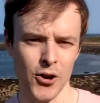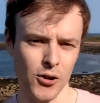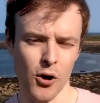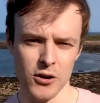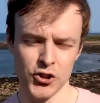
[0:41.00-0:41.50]
your
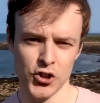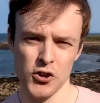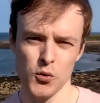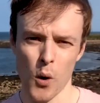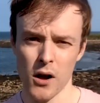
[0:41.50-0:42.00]

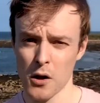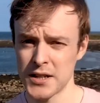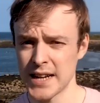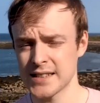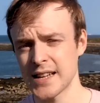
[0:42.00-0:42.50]
longitude while on
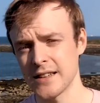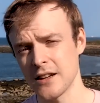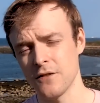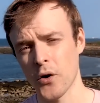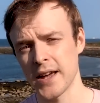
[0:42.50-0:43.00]
an
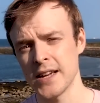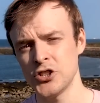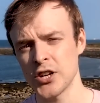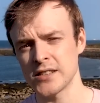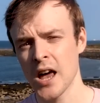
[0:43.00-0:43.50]
extended
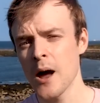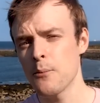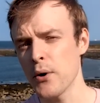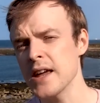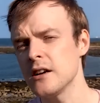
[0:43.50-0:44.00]
voyage is
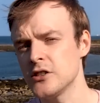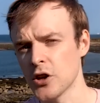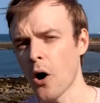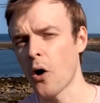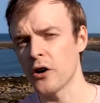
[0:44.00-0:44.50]
bring a
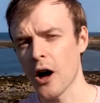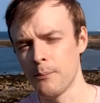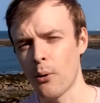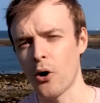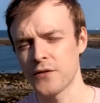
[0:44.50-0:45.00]
dog
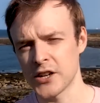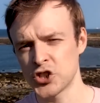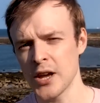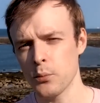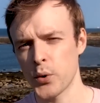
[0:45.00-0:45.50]
aboard the
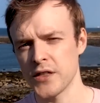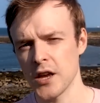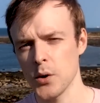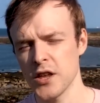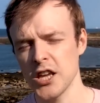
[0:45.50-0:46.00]
ship with
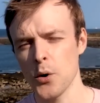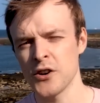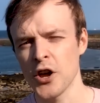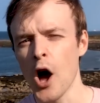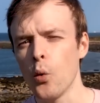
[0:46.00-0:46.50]
you that you
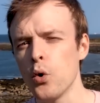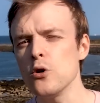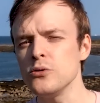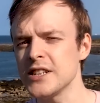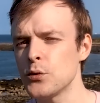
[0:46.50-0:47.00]
had
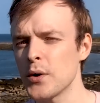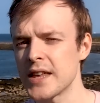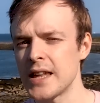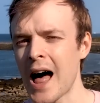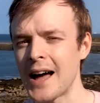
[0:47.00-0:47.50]
wounded with
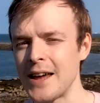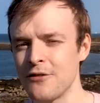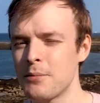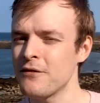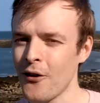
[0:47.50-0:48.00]
a
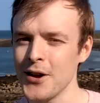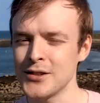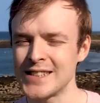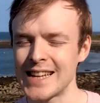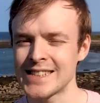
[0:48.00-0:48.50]
knife before you
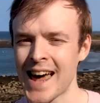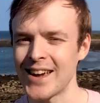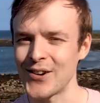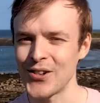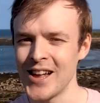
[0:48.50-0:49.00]
set
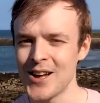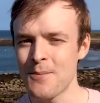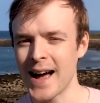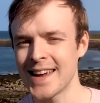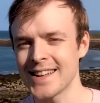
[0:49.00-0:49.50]
sail
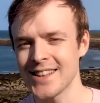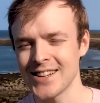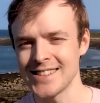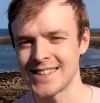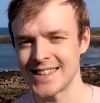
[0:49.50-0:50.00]
back in
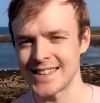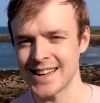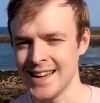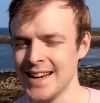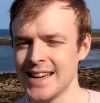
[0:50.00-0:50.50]
London.
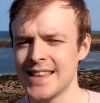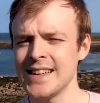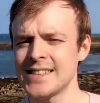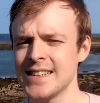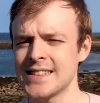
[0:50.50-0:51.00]

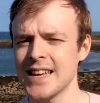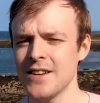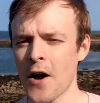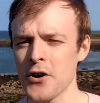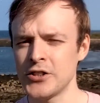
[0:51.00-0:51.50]
This is the
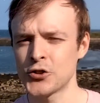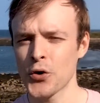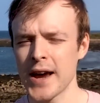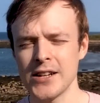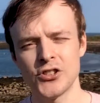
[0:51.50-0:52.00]
very
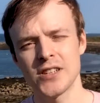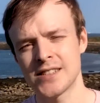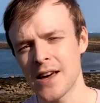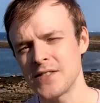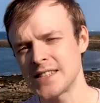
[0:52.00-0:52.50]
strange
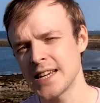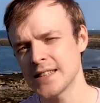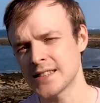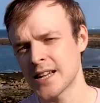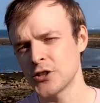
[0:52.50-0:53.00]

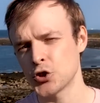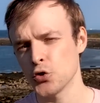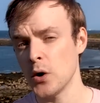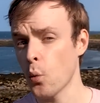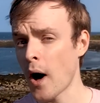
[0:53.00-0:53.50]
17th
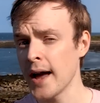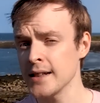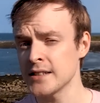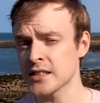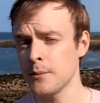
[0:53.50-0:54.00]
century
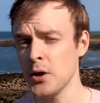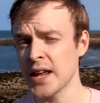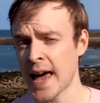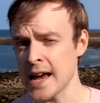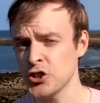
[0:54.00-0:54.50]
wireless
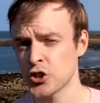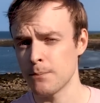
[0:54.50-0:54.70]
communication